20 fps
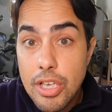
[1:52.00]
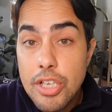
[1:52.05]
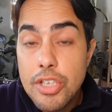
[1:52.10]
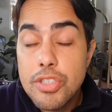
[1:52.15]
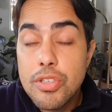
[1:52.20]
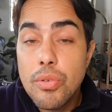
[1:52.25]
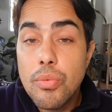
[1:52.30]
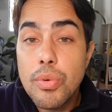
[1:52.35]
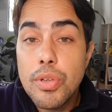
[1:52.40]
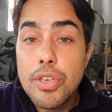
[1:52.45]

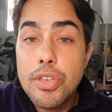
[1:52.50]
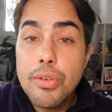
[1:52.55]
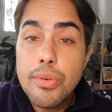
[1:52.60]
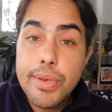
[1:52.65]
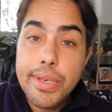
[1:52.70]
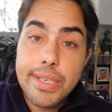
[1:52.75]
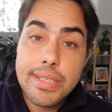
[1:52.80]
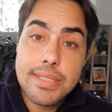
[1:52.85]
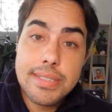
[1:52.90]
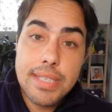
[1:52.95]
So, when you
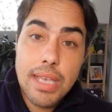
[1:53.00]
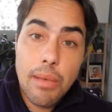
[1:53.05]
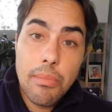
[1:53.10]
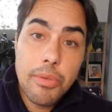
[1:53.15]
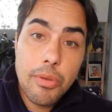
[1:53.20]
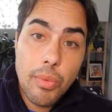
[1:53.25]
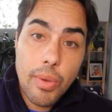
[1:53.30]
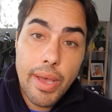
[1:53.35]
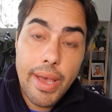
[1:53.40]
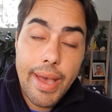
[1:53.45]

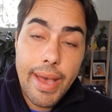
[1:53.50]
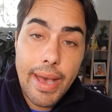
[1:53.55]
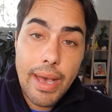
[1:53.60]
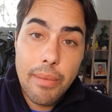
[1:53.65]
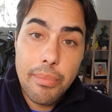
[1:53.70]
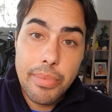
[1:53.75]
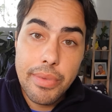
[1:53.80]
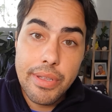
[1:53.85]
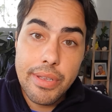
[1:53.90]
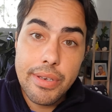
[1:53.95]
accept what
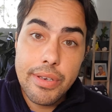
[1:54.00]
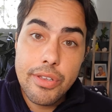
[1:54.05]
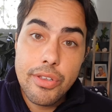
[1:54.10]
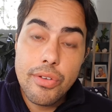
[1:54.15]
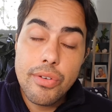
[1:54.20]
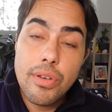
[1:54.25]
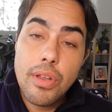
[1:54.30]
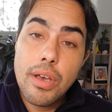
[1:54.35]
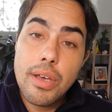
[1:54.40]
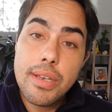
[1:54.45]
happened, you're
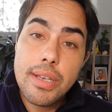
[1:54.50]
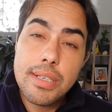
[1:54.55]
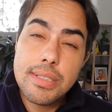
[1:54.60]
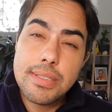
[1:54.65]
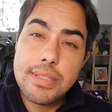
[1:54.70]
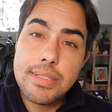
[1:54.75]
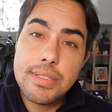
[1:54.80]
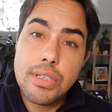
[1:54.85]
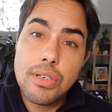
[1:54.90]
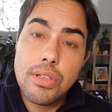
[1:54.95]
not
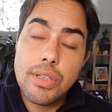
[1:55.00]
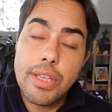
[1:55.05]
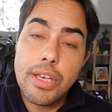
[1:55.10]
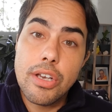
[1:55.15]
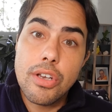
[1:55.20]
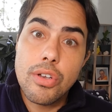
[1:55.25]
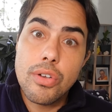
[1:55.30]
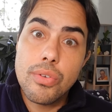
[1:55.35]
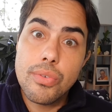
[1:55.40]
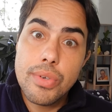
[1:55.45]
necessarily
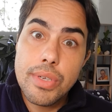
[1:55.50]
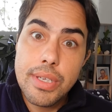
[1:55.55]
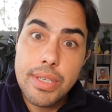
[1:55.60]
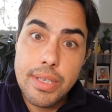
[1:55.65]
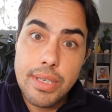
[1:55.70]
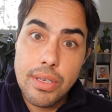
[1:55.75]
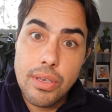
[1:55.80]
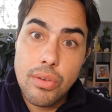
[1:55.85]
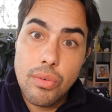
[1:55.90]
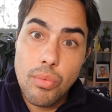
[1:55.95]

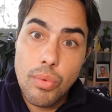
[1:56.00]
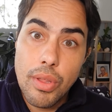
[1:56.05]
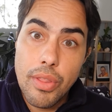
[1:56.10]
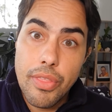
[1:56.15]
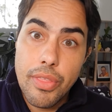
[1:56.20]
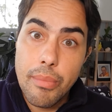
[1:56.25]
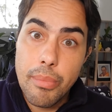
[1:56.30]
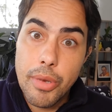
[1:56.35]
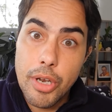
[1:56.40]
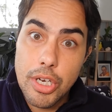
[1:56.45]
agreeing with
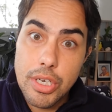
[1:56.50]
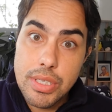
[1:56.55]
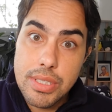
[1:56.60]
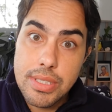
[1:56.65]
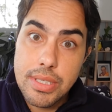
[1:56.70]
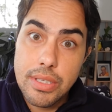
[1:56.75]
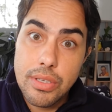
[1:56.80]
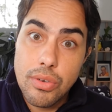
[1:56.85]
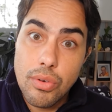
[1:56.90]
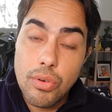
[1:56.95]
the
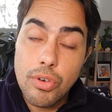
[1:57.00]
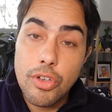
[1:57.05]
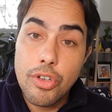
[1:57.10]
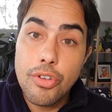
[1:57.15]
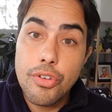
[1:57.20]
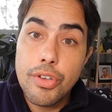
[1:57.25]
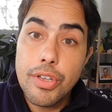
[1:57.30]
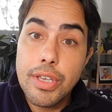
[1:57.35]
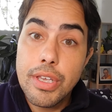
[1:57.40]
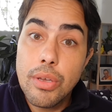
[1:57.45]
person or
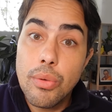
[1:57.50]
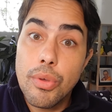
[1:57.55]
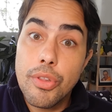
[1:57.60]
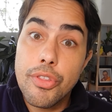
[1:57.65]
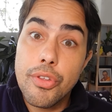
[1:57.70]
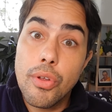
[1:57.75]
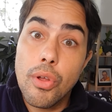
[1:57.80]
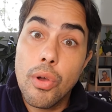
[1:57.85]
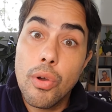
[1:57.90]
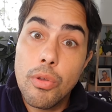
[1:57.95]
agreeing with
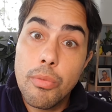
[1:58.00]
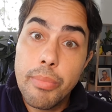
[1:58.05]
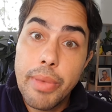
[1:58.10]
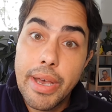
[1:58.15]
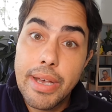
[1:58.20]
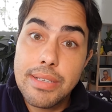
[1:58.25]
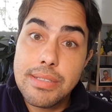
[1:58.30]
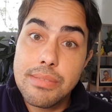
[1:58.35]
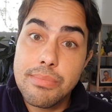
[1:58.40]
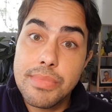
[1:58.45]
your own
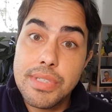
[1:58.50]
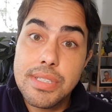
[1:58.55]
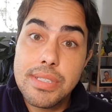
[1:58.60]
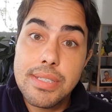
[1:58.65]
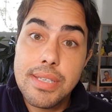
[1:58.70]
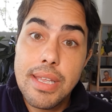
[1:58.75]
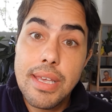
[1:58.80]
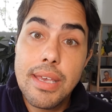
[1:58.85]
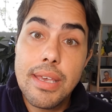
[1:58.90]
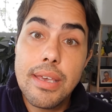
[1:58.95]
past
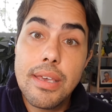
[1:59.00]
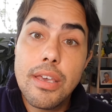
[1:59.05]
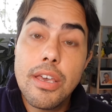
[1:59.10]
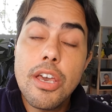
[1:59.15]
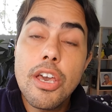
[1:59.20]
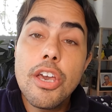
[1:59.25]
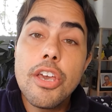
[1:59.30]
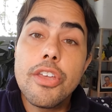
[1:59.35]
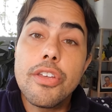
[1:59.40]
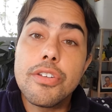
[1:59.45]
mistake.
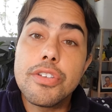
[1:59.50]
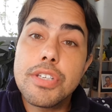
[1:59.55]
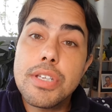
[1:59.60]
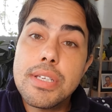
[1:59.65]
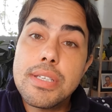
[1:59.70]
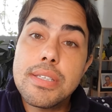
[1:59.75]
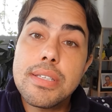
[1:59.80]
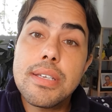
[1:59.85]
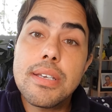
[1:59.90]
You're just